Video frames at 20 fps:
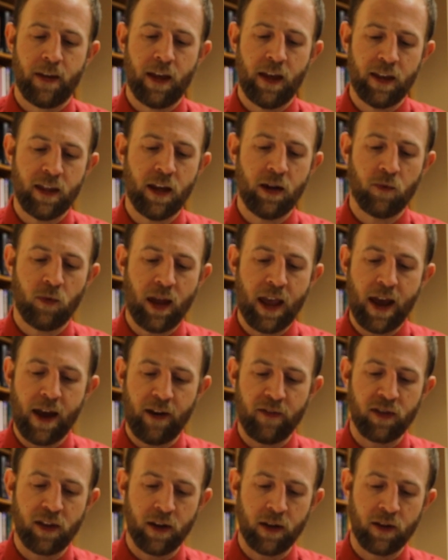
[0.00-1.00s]
And then we
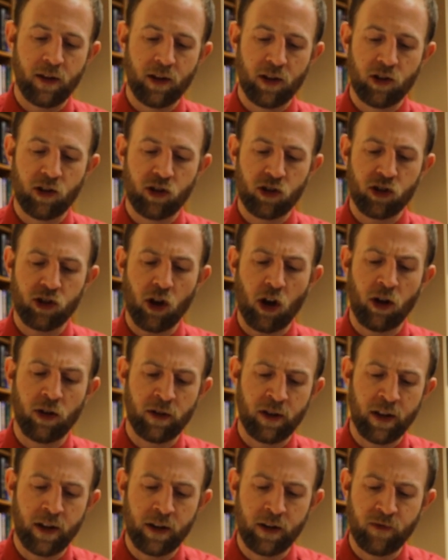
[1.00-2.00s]
have the,
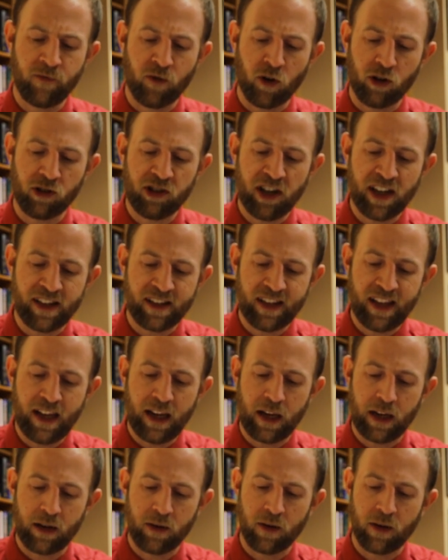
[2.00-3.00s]
psalm, the verse
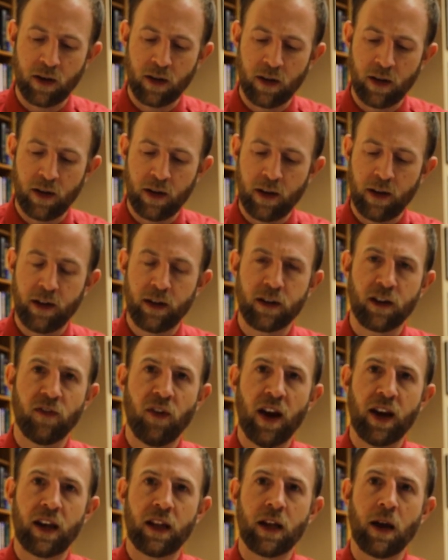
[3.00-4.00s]
18,
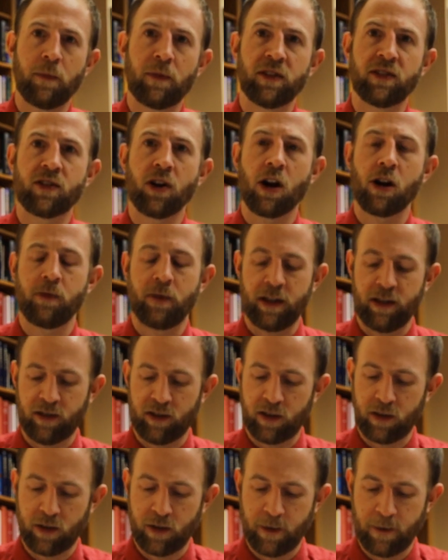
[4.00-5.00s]
dividing up his
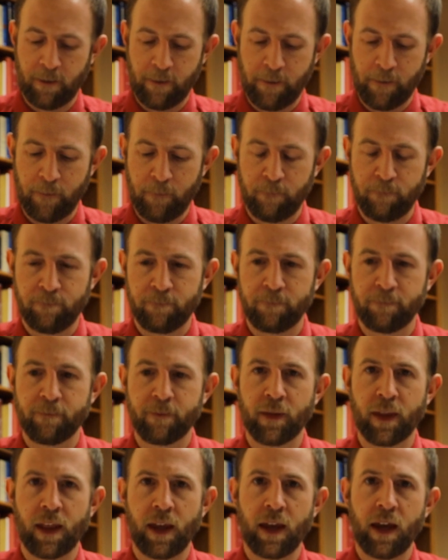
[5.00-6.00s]
garments.
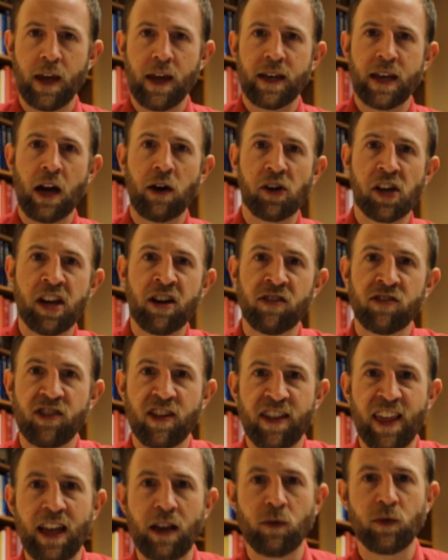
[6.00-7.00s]
Now here's
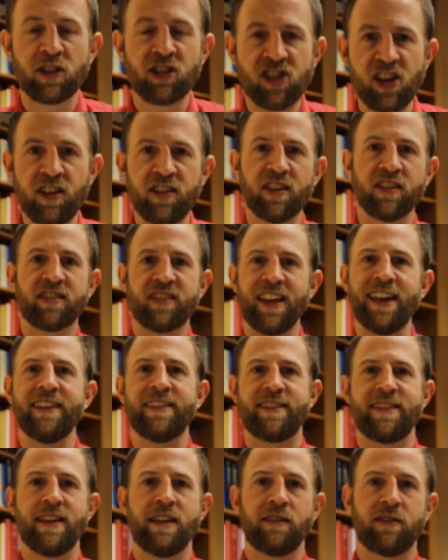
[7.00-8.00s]
the thing, when Jesus
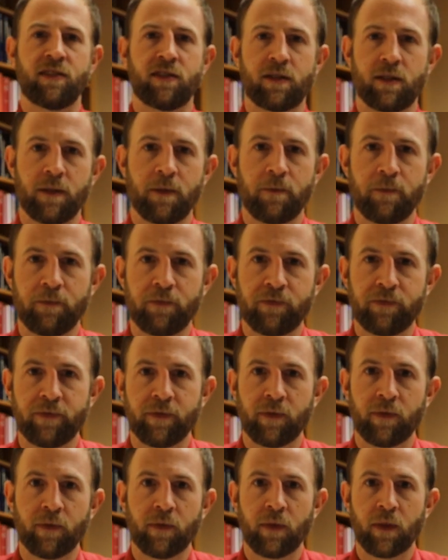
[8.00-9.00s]
says this,
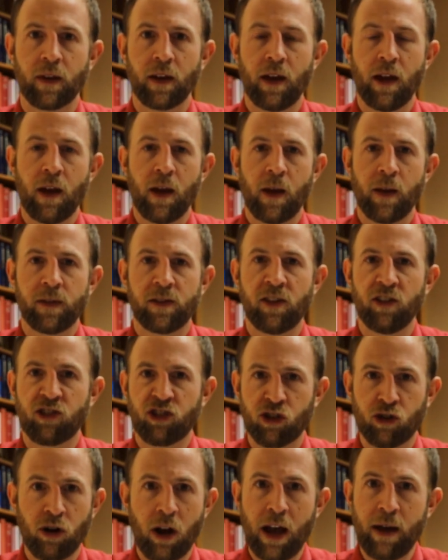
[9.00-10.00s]
the
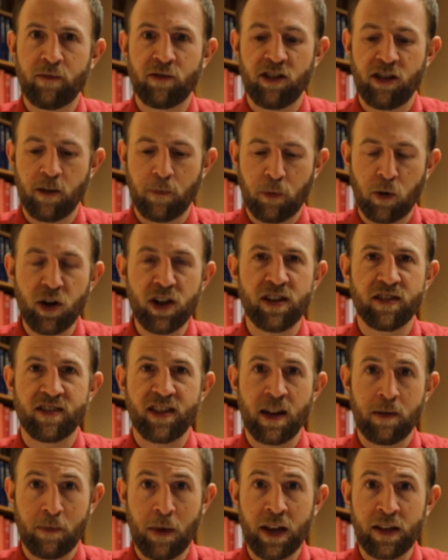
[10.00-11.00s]
scribes and the priests
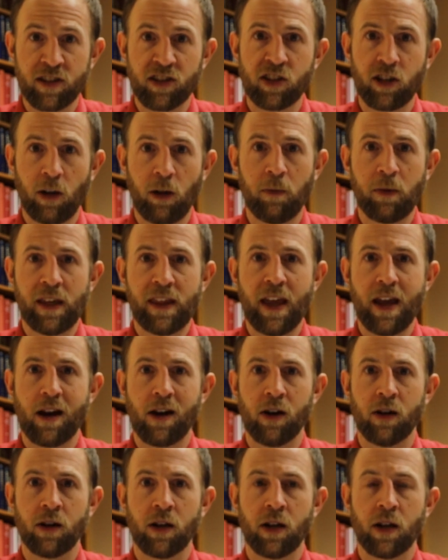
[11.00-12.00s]
that might still be
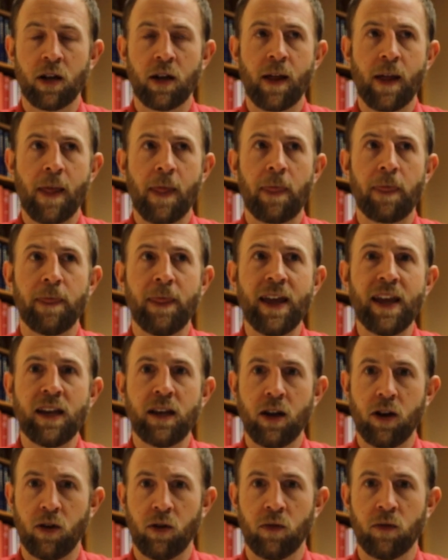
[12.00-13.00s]
there, they
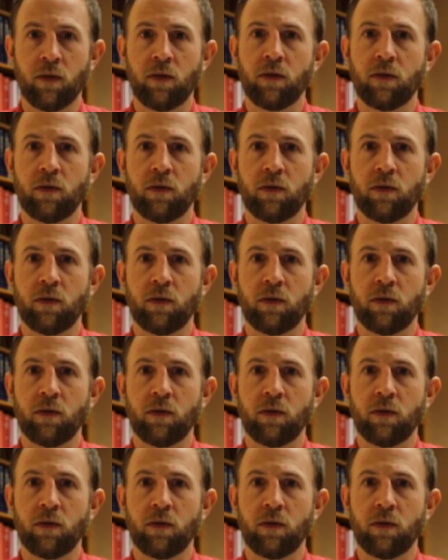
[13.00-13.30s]
know.